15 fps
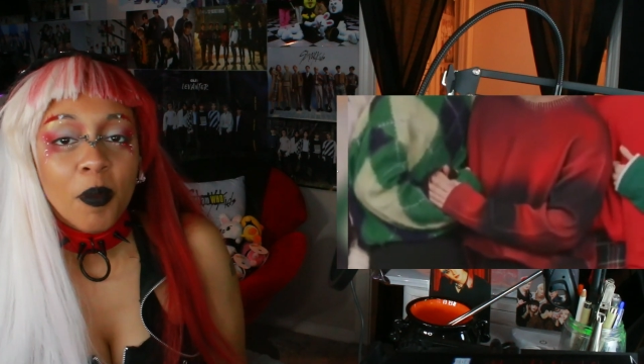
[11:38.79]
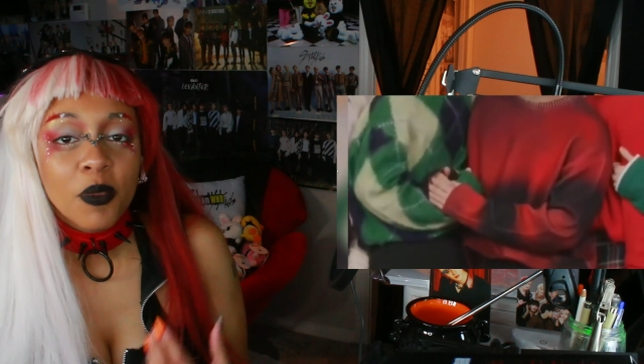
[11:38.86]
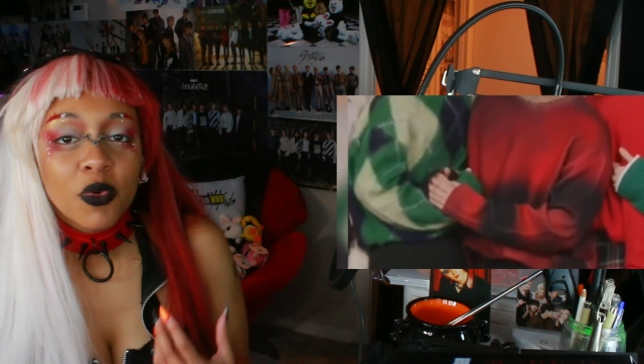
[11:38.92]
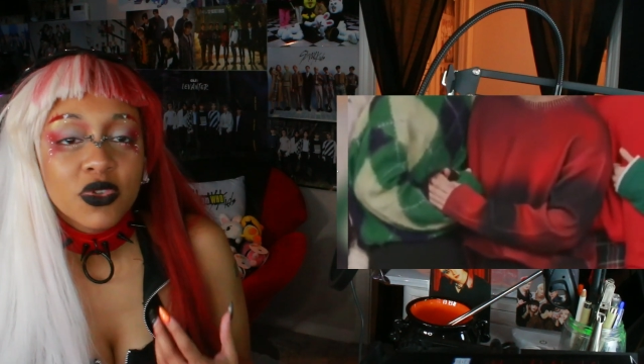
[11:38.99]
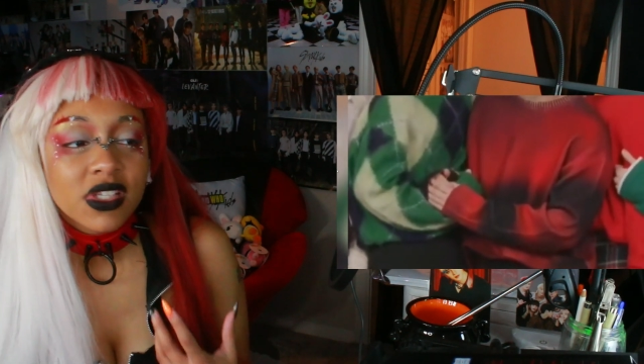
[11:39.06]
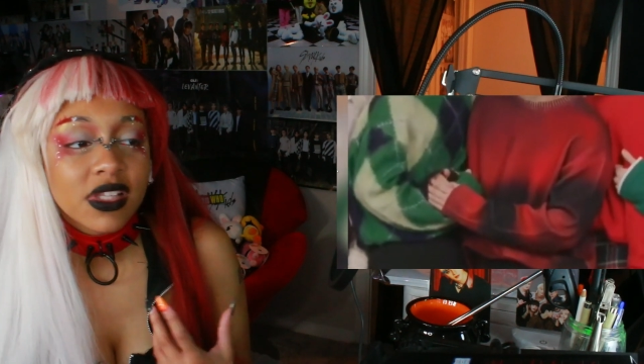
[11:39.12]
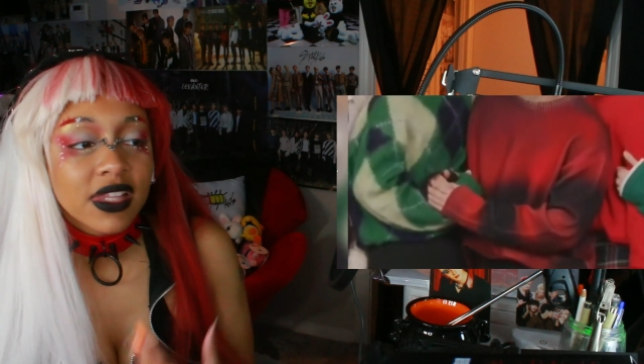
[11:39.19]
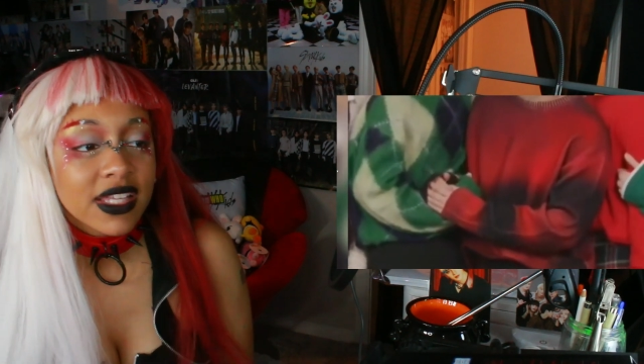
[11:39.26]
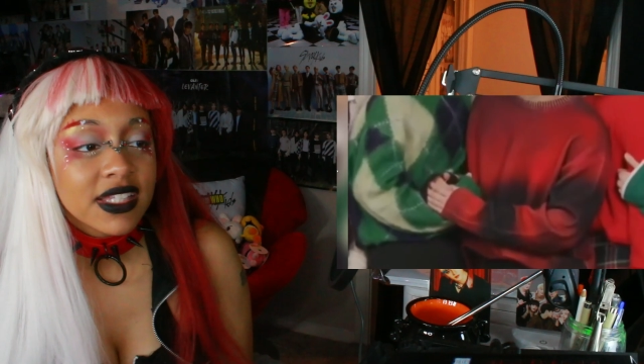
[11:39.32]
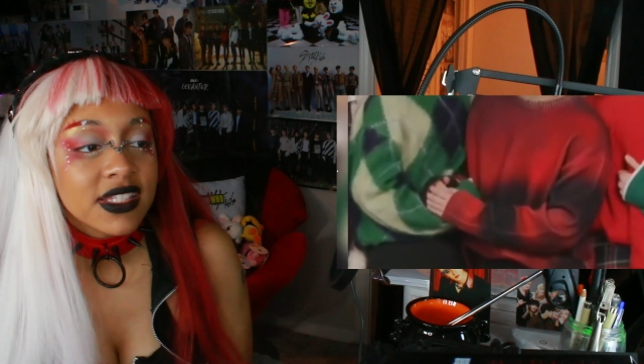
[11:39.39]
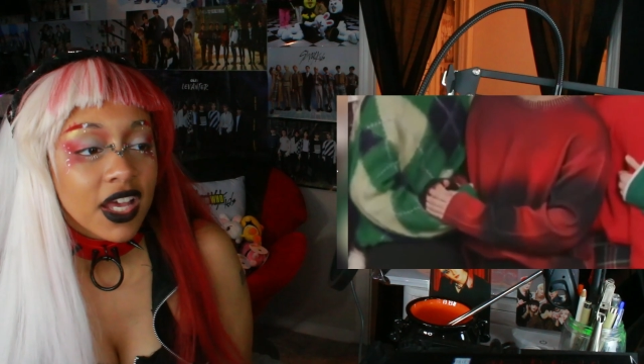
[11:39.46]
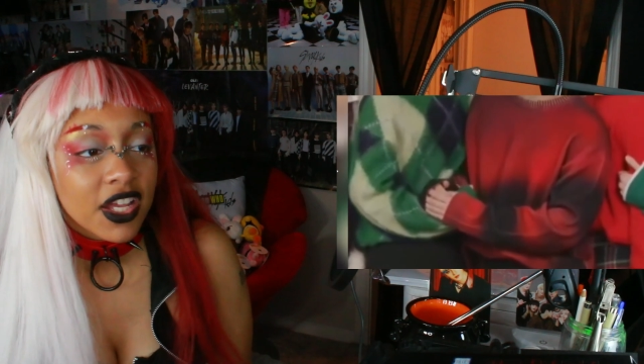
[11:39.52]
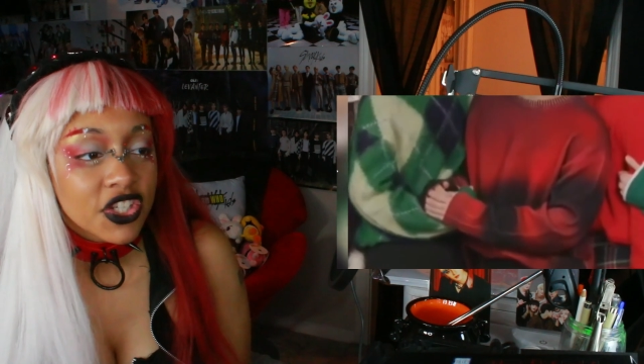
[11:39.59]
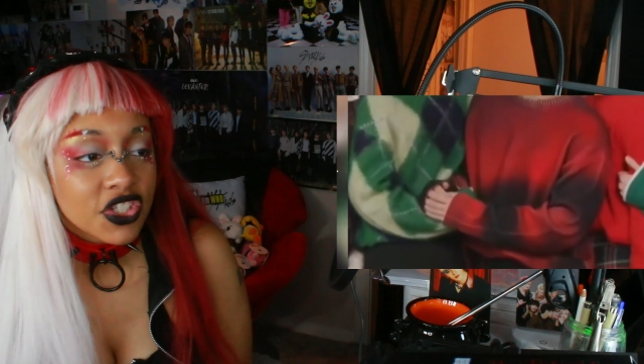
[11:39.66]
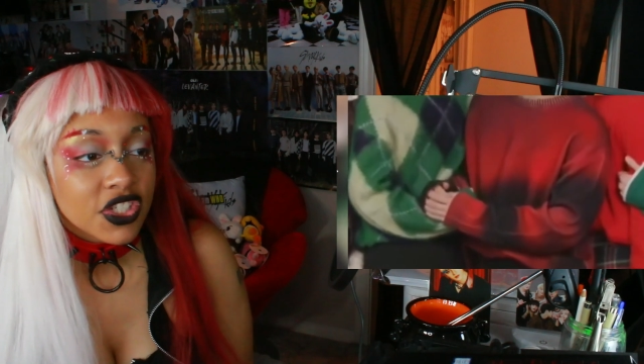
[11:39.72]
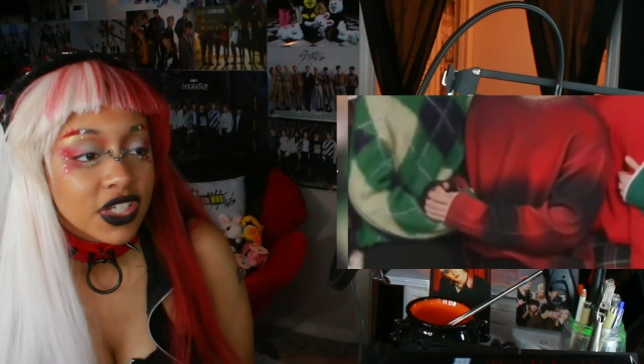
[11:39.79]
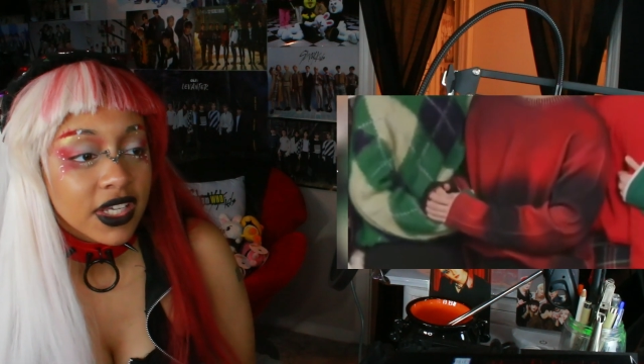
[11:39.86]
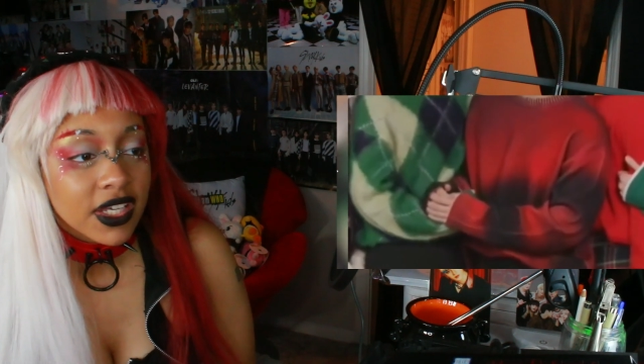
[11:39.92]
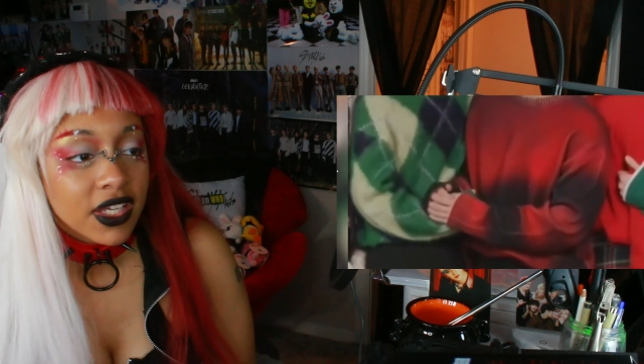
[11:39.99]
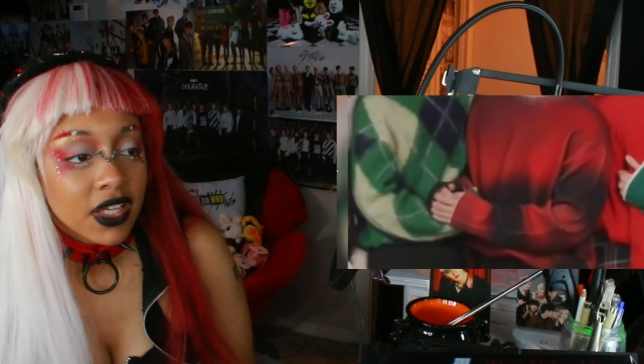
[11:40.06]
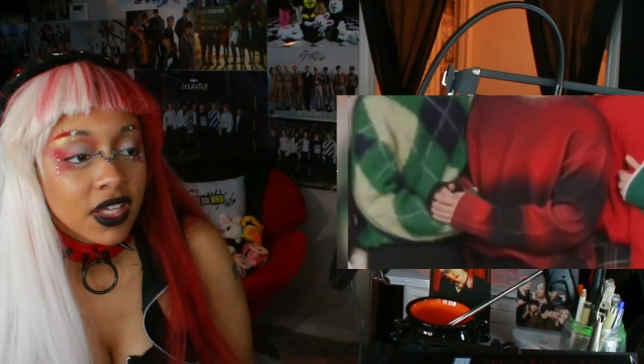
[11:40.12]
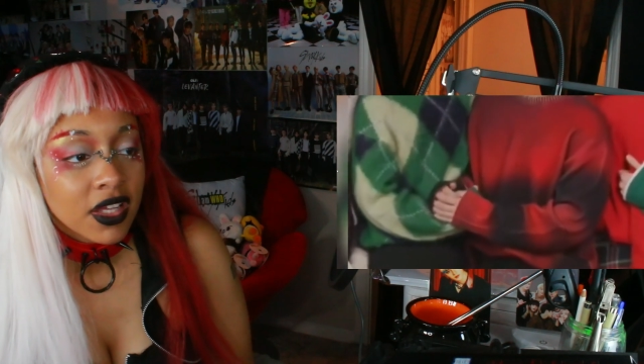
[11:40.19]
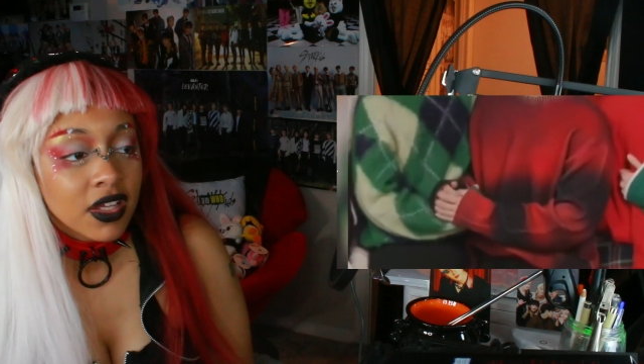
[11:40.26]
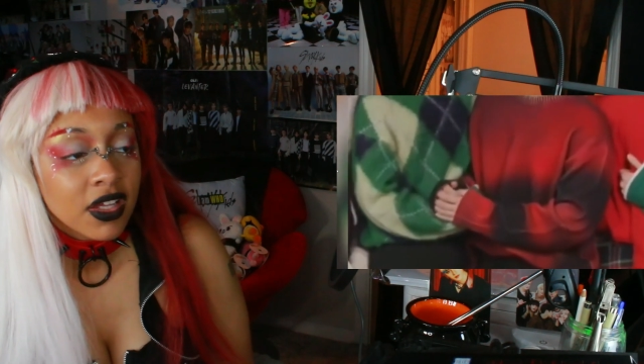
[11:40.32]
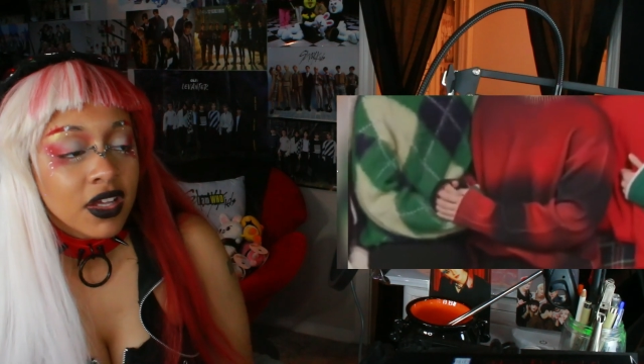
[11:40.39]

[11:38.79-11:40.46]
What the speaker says: musculate touching,